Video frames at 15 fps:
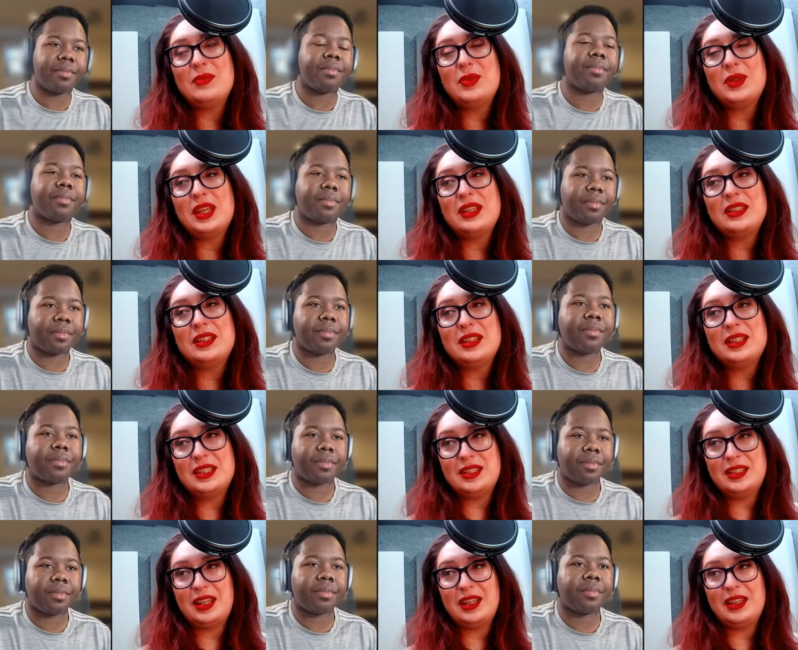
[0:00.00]
Speaker 1: that's not to
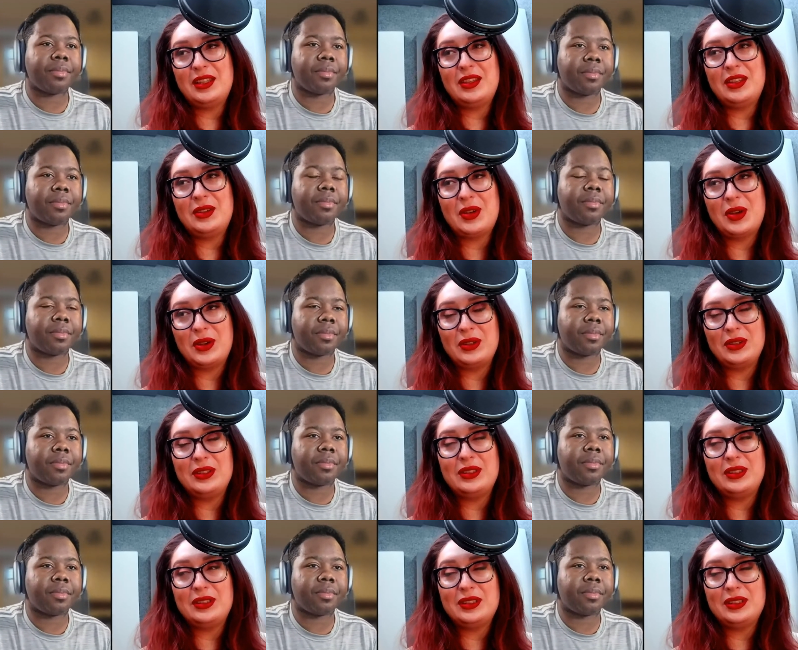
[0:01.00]
say that there aren't
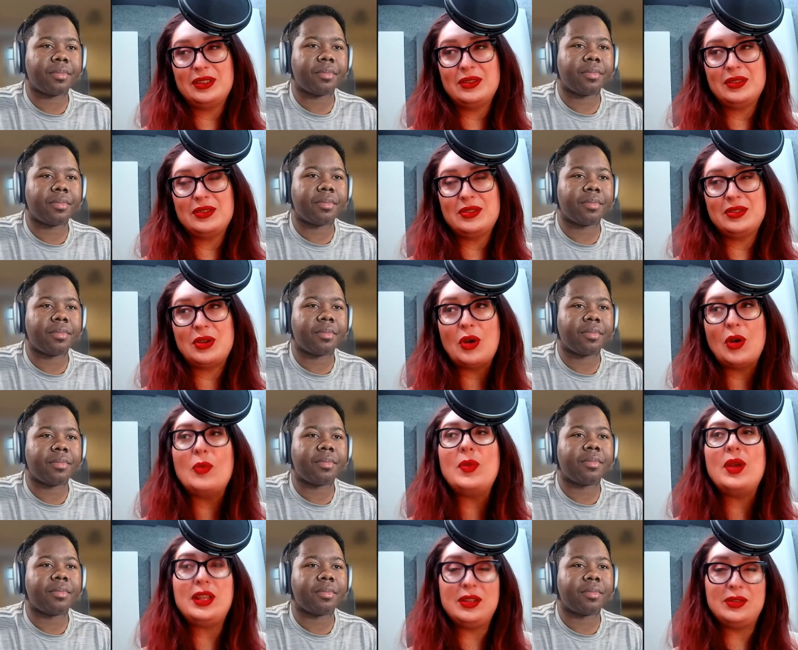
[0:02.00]
so
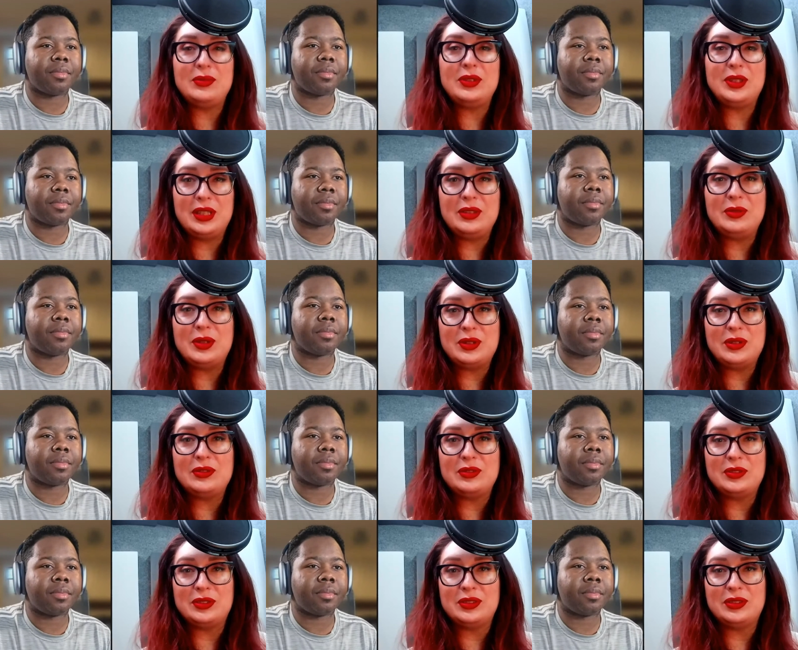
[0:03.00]
many really
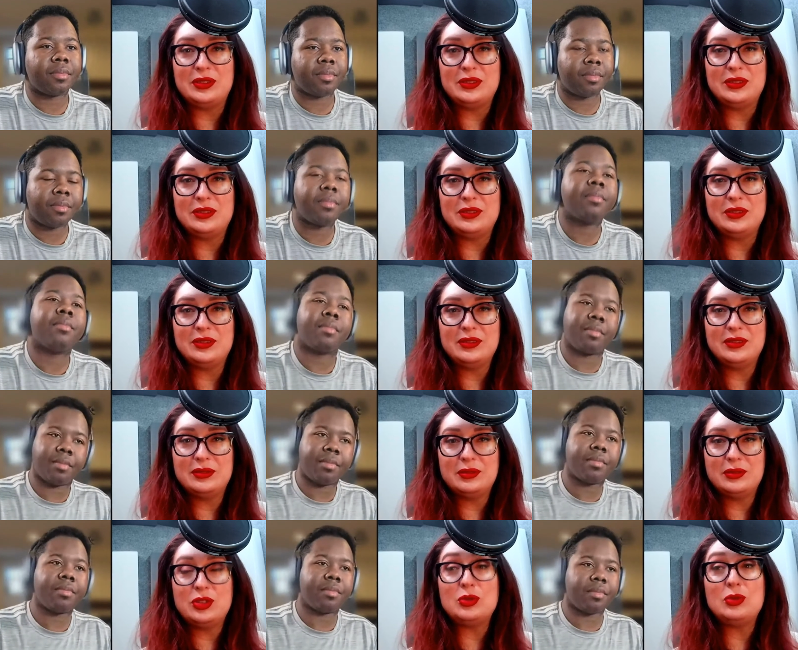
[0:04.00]
wonderful
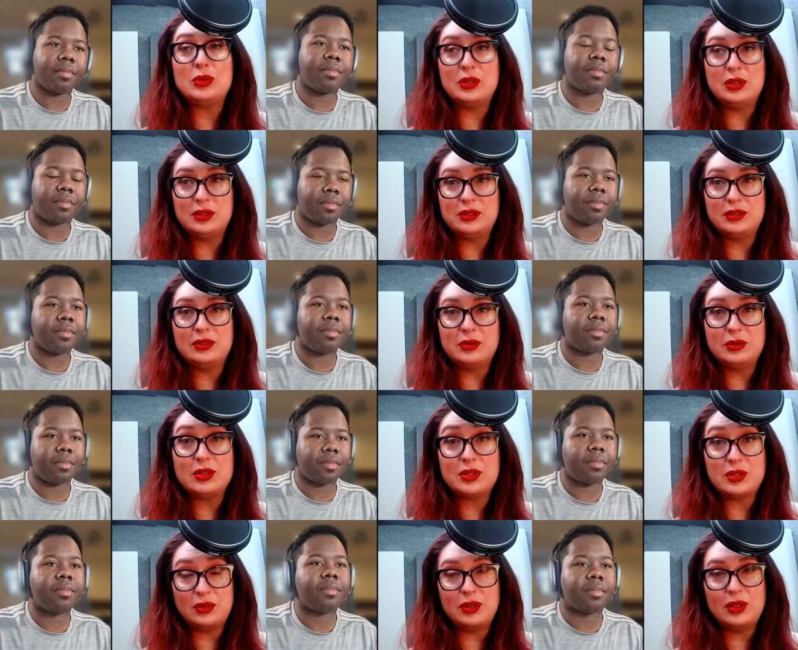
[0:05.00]
dual or
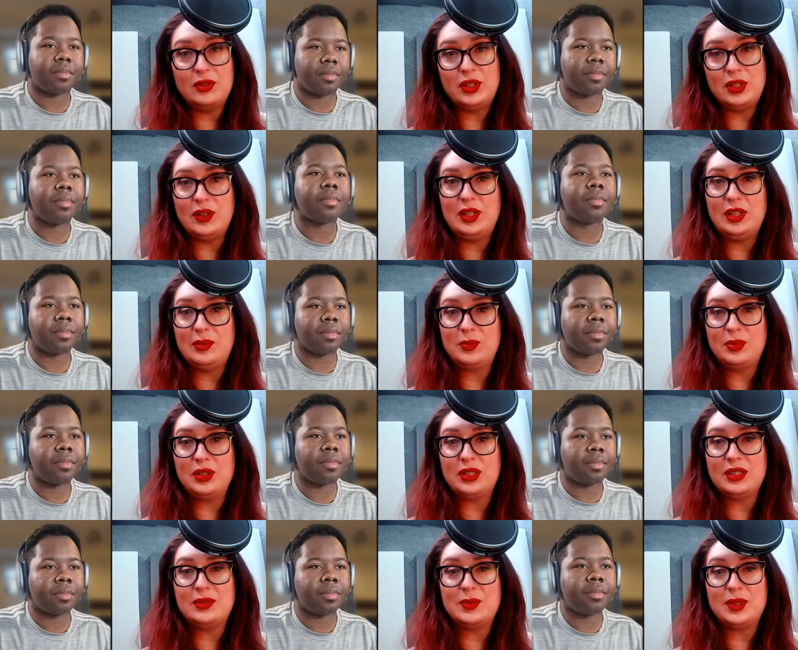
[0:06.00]
solo narrated
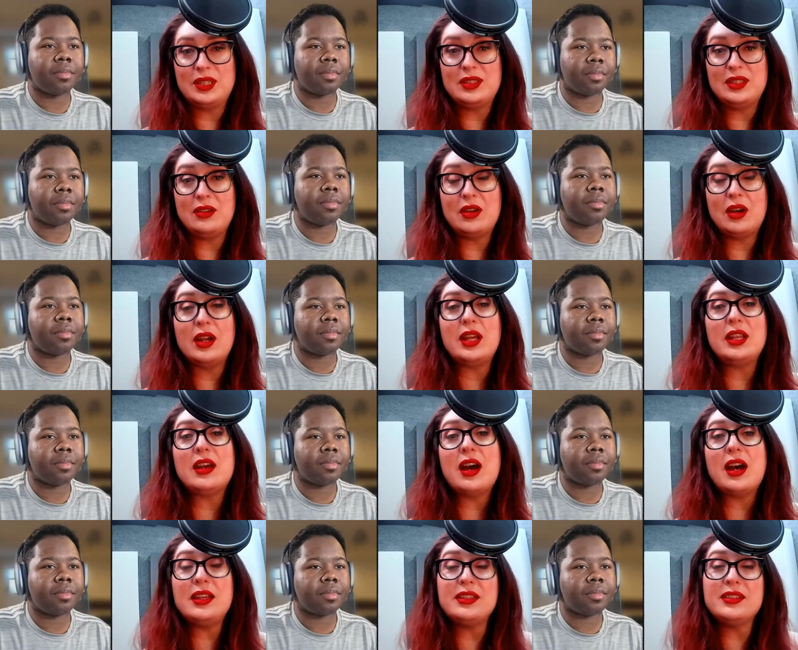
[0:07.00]
books because there are and
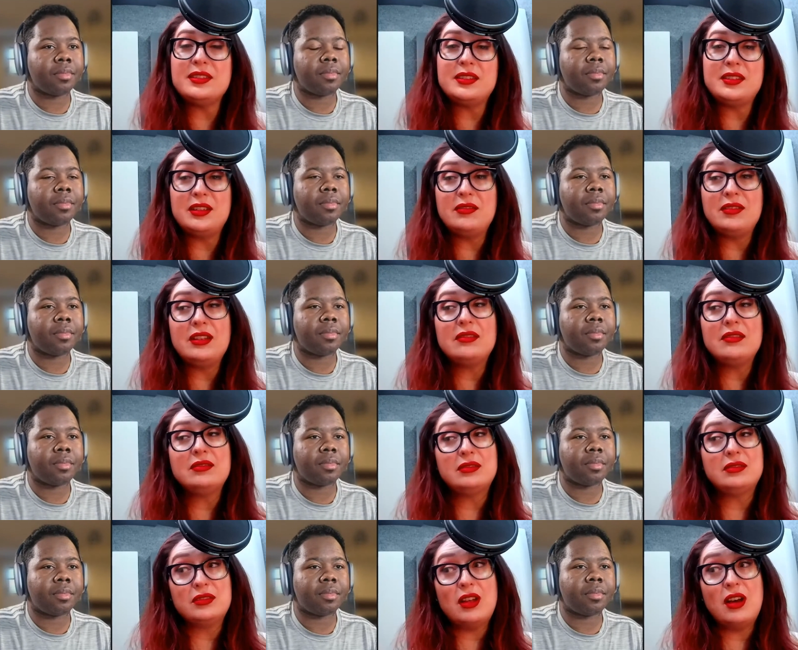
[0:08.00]
I as a narrator
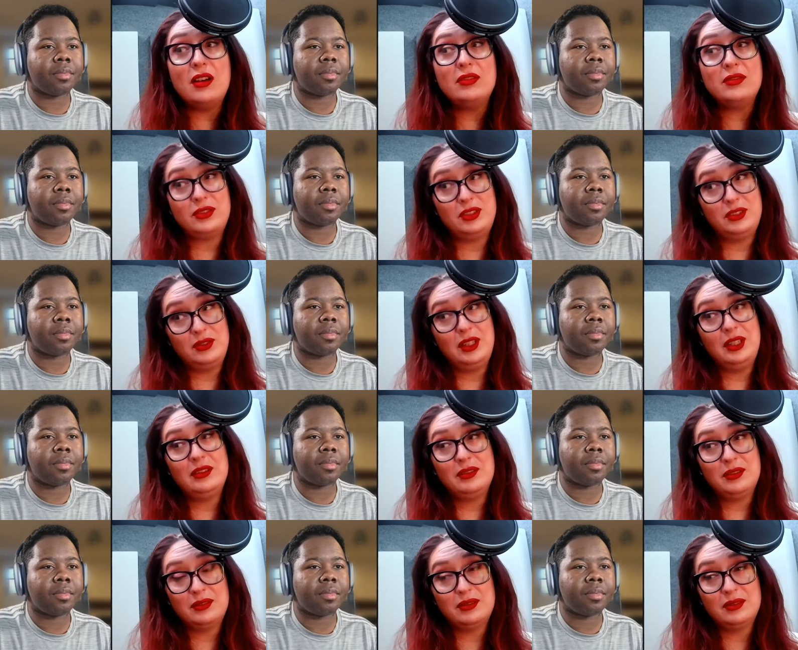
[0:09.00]
love
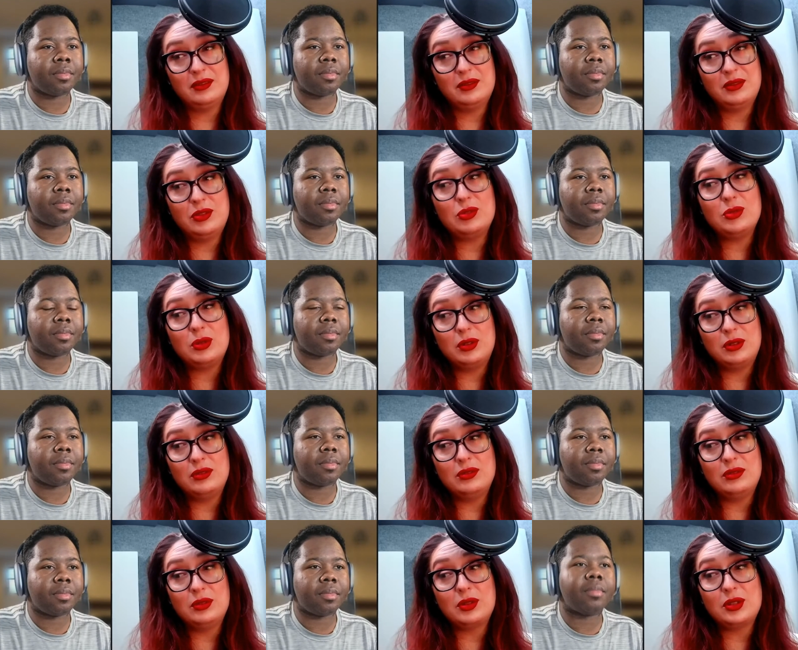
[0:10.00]
doing dual
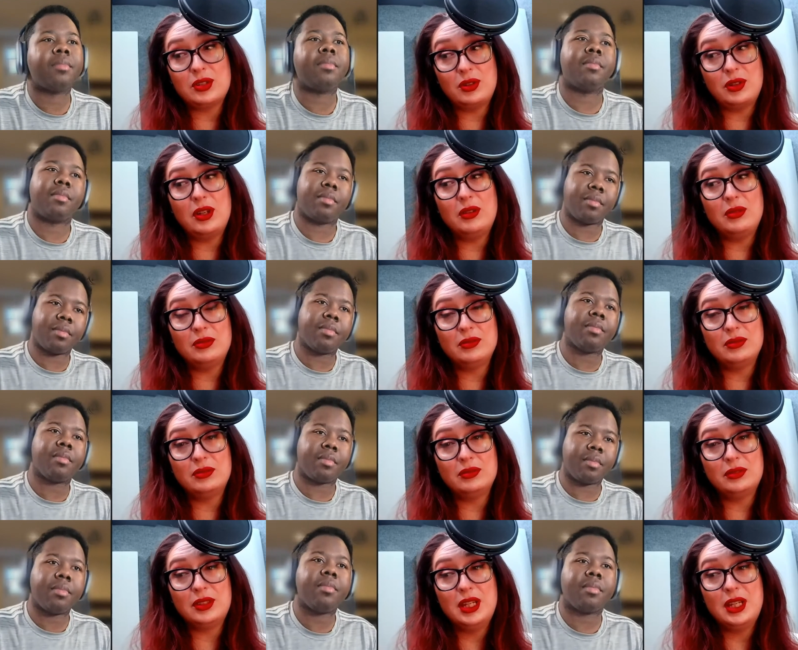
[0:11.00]
or solo
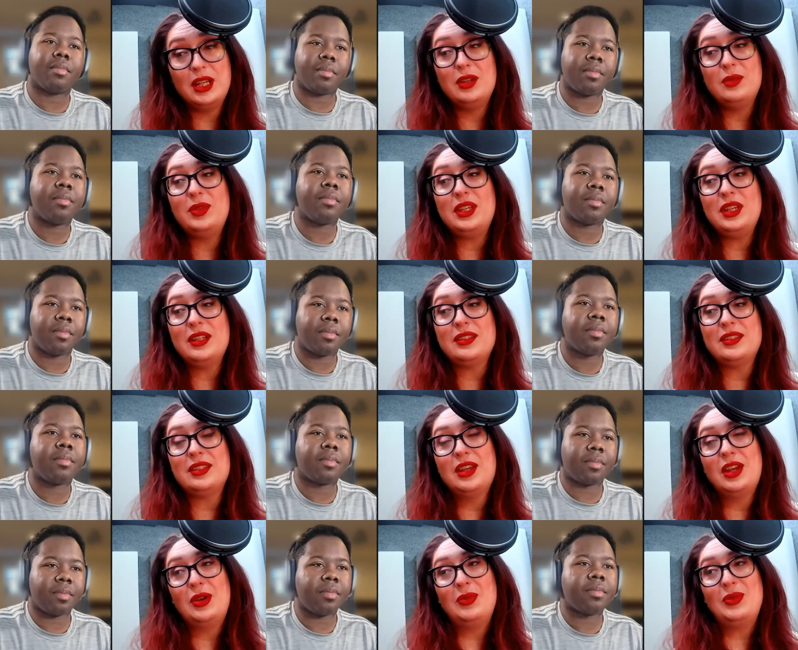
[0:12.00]
because
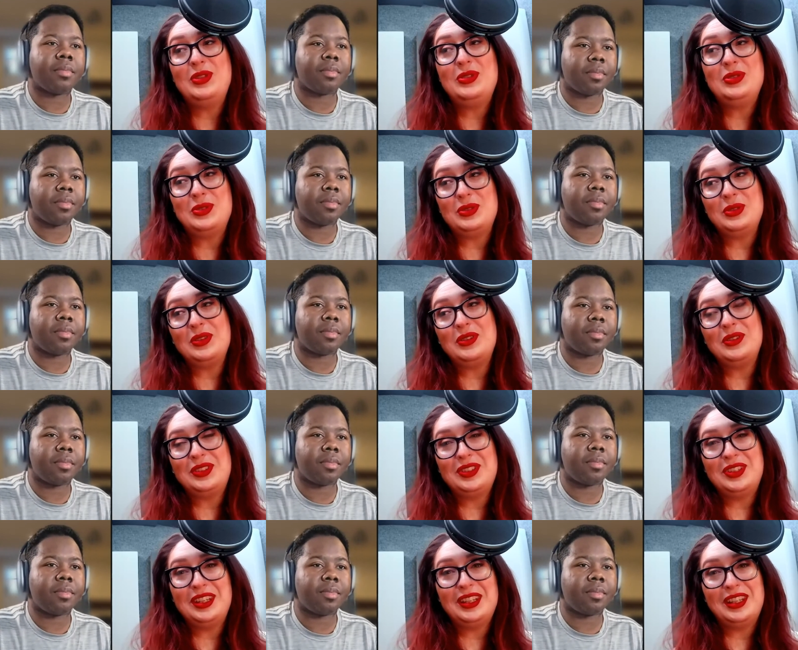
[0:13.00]
when you do solo you
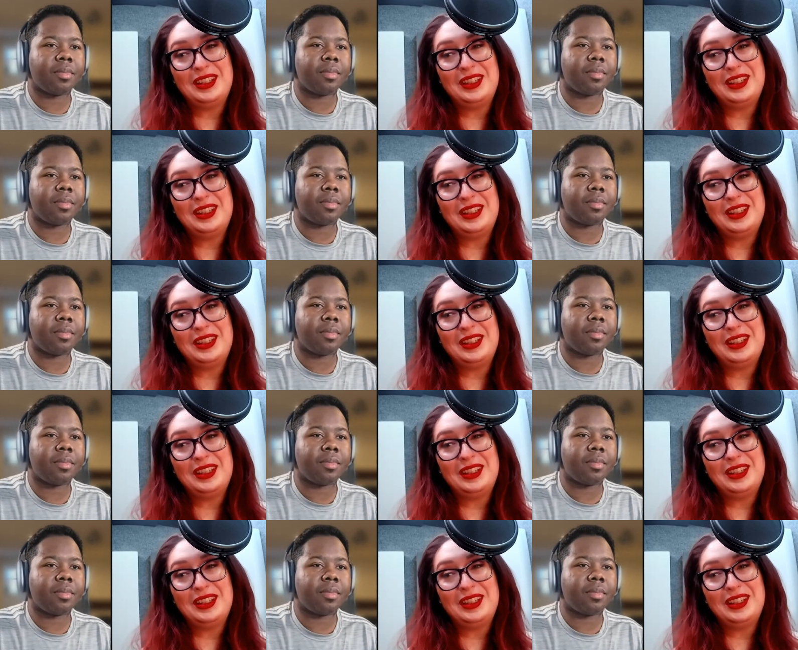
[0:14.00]
get like